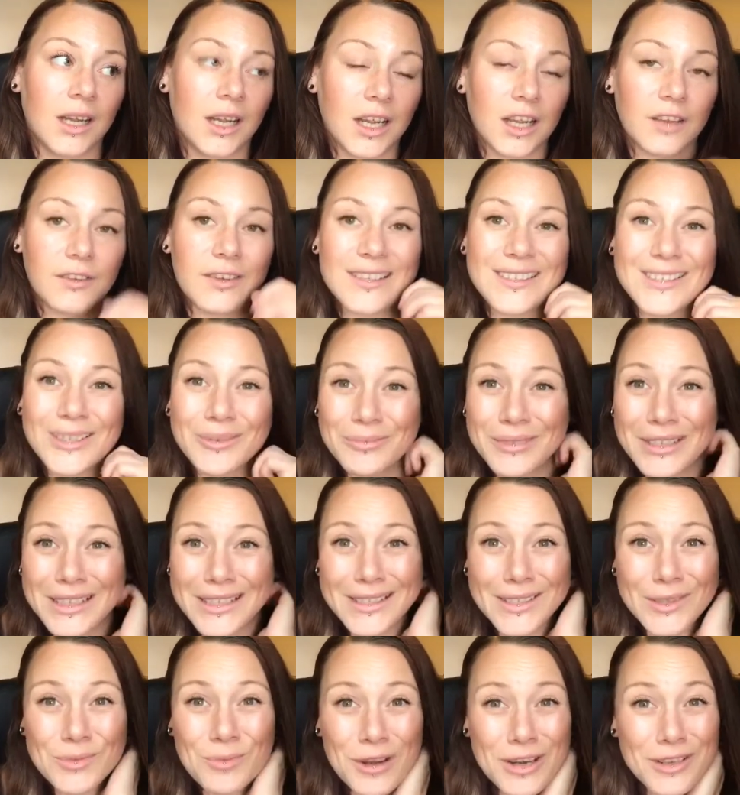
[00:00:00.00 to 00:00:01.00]
If it's something
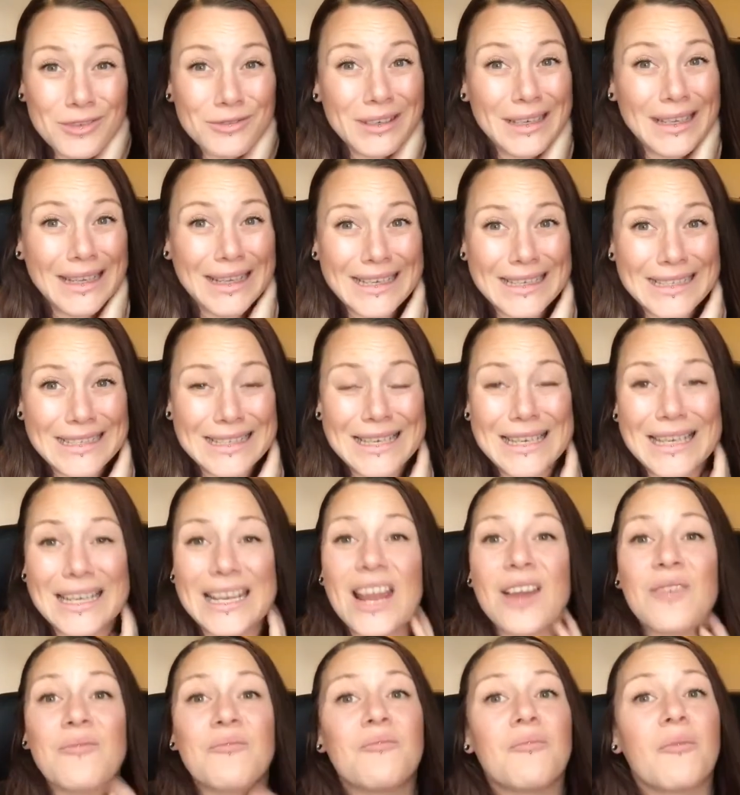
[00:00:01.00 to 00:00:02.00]
that spreads really
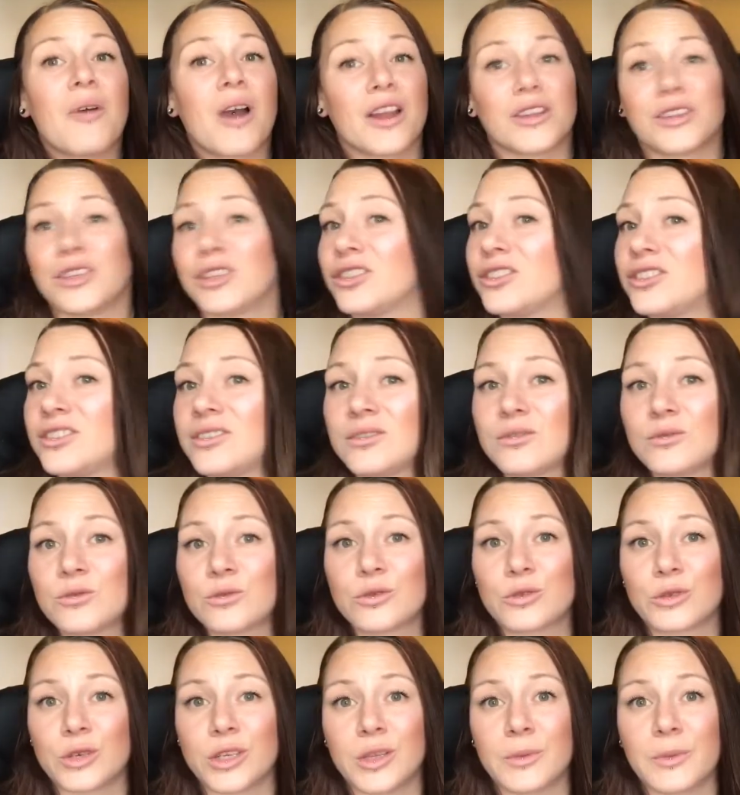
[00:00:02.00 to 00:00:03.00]
easily, I just
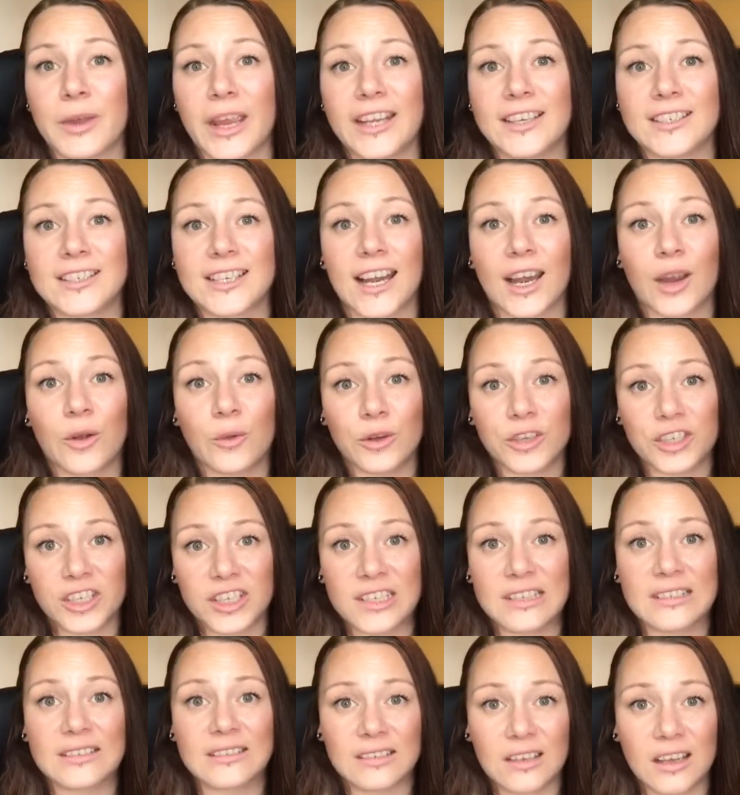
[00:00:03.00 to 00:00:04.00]
treat the main tank, which
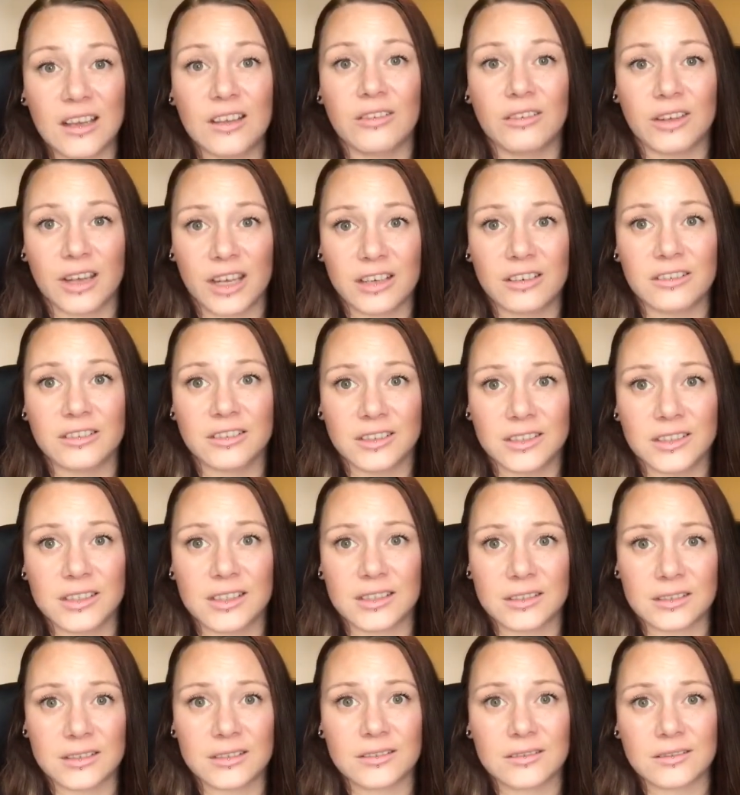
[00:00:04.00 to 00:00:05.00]
is annoying on
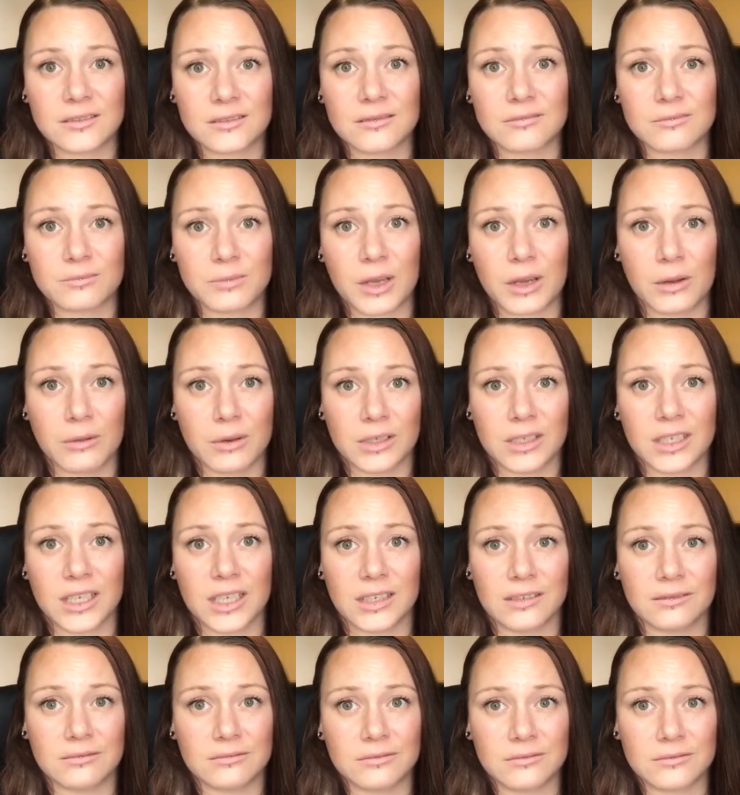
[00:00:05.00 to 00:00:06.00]
this big one here.
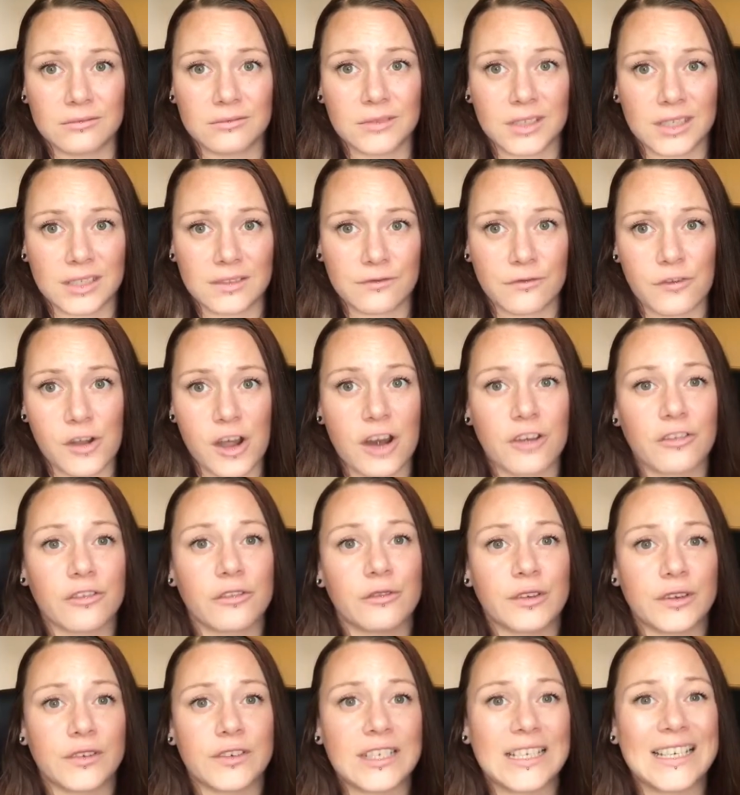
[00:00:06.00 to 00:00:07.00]
It's
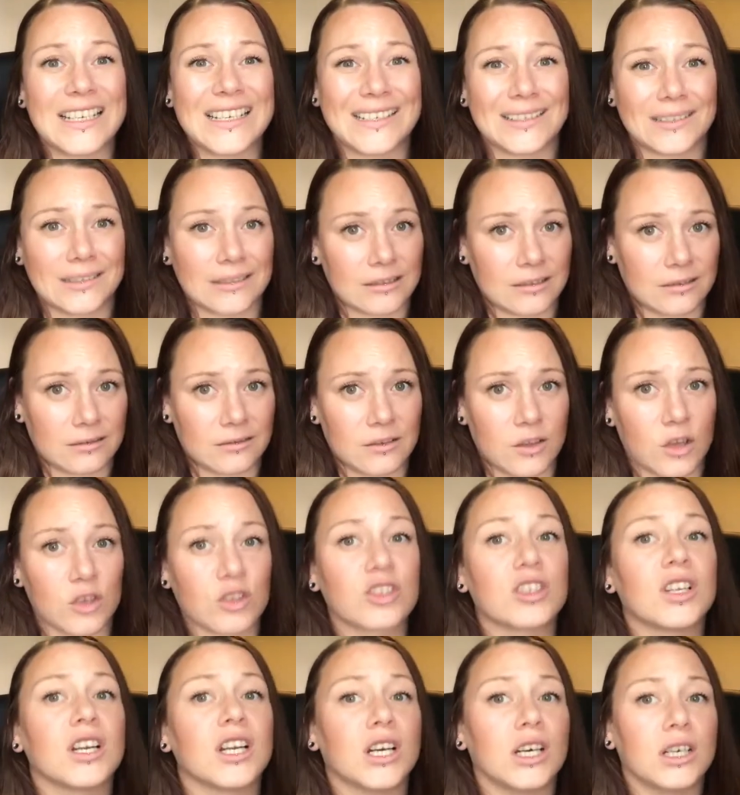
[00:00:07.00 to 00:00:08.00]
350 litres,
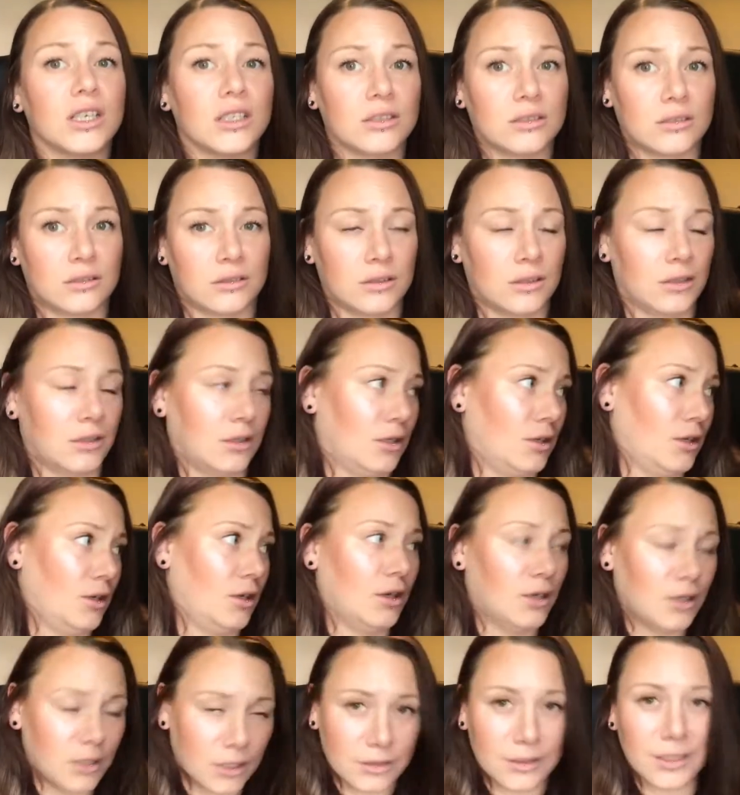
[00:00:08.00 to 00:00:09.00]
cost a lot.
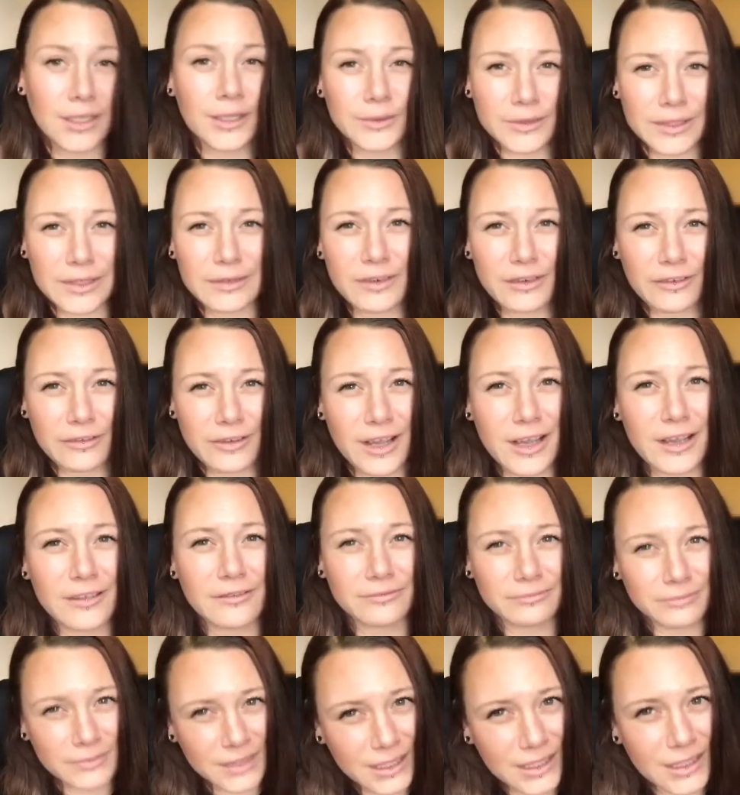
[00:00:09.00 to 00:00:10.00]
Little
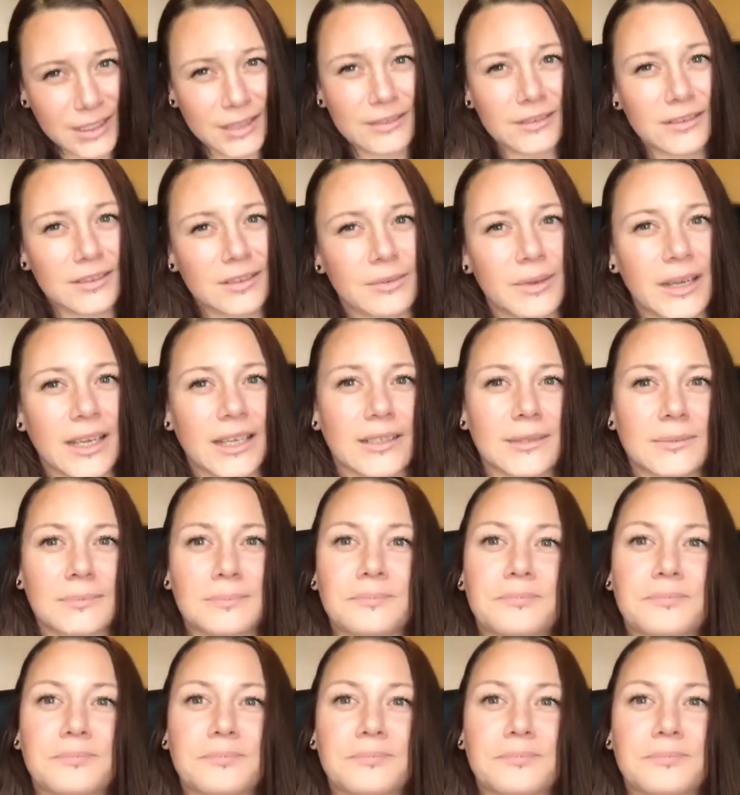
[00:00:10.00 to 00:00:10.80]
75, nah, not so bad.